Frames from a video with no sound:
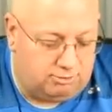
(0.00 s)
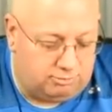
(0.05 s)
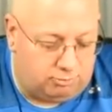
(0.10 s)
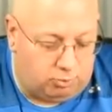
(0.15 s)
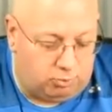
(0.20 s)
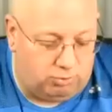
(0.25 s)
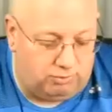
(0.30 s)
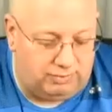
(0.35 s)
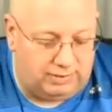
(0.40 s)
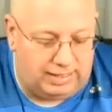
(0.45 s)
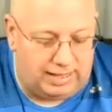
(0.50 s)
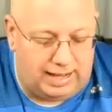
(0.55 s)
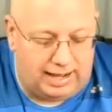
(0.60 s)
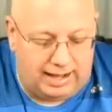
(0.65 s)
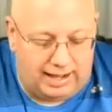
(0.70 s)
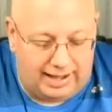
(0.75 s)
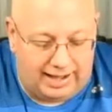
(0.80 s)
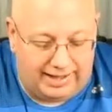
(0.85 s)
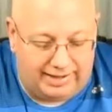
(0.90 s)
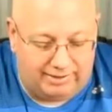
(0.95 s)
for the
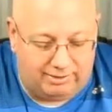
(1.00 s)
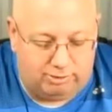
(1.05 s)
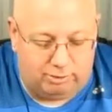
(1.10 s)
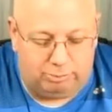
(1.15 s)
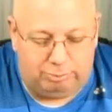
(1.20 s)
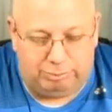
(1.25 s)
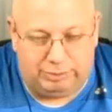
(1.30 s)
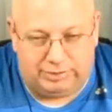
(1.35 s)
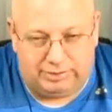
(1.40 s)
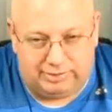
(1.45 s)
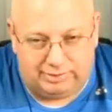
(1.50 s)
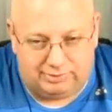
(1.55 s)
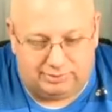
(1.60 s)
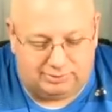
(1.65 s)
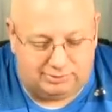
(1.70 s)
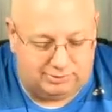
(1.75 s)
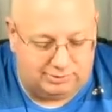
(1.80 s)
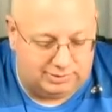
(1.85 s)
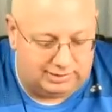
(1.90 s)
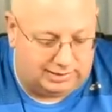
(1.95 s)
higher
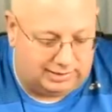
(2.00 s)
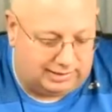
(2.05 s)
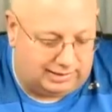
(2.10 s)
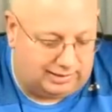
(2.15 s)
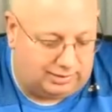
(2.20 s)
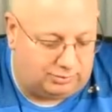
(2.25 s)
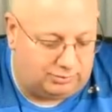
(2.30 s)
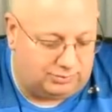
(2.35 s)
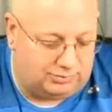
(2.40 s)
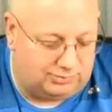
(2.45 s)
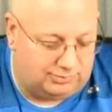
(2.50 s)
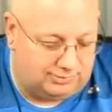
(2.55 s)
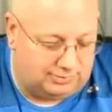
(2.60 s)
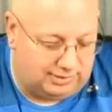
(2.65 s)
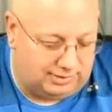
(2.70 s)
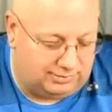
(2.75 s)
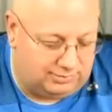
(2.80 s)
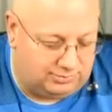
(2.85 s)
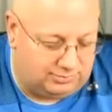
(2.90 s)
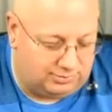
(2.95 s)
pixel count
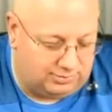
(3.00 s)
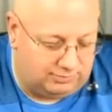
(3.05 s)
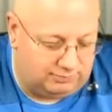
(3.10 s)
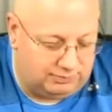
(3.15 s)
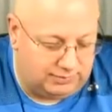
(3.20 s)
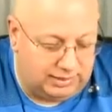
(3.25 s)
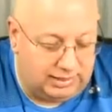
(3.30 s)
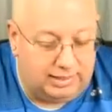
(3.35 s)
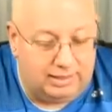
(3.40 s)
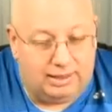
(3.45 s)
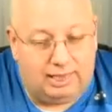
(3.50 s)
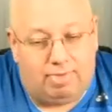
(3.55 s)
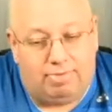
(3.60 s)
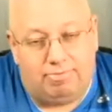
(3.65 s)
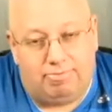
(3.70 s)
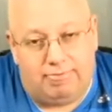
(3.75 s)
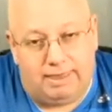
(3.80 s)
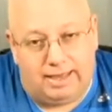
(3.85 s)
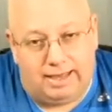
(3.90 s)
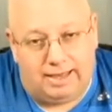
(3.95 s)
sensor.
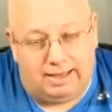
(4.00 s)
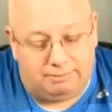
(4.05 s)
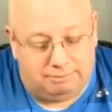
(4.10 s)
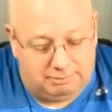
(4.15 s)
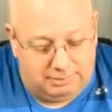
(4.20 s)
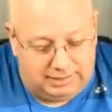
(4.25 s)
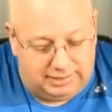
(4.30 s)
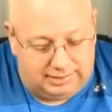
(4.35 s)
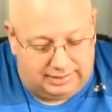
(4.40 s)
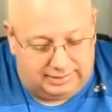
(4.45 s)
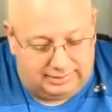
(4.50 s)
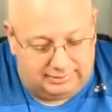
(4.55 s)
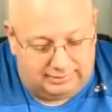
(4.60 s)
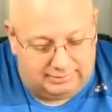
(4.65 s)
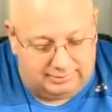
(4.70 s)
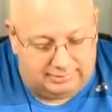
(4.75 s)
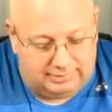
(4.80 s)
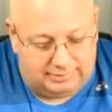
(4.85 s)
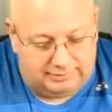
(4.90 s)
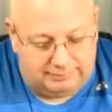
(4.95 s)
That
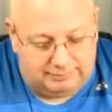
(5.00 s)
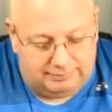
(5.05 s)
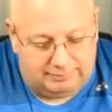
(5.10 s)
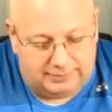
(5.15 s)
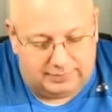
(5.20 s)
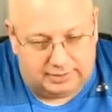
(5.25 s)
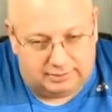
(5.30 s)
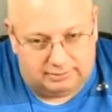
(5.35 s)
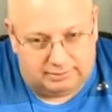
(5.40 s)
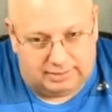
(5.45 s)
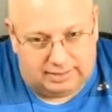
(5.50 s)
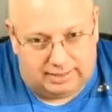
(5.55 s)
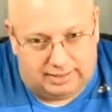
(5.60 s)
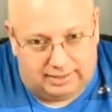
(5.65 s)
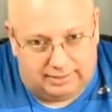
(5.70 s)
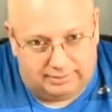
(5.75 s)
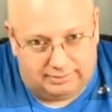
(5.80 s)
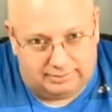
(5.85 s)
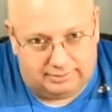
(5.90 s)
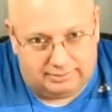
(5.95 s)
means
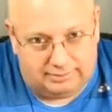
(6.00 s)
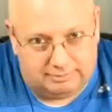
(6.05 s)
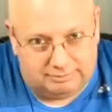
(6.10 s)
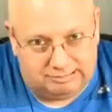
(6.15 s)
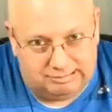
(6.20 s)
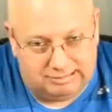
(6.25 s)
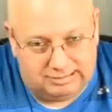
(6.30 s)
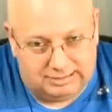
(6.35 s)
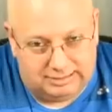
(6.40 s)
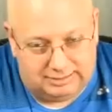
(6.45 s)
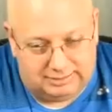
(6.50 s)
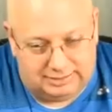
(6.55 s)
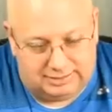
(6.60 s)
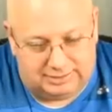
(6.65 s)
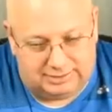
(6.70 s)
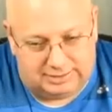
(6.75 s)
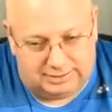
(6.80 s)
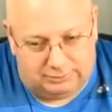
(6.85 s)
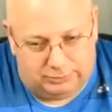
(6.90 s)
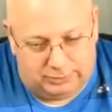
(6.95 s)
that
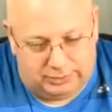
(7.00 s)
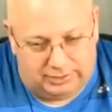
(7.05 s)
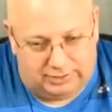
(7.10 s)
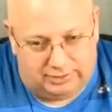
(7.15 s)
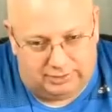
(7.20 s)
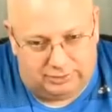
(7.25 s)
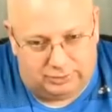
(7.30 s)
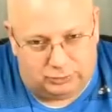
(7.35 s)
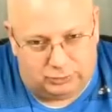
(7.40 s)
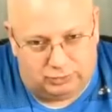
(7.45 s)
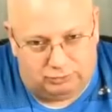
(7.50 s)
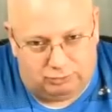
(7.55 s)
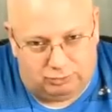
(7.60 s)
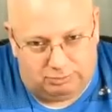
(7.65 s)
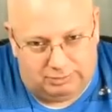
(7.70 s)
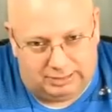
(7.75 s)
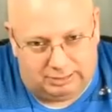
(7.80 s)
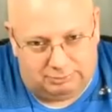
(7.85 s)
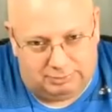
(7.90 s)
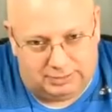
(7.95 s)
D7100 at
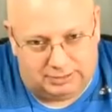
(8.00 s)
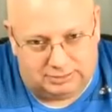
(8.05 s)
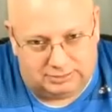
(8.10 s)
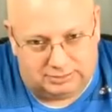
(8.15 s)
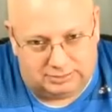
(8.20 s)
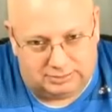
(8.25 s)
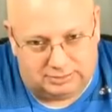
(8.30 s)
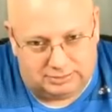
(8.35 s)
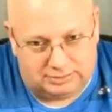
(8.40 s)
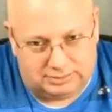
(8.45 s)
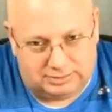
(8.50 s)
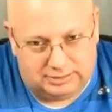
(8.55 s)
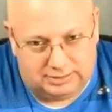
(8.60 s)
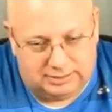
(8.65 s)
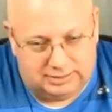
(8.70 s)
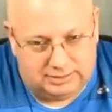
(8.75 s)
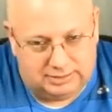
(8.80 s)
24 megapixels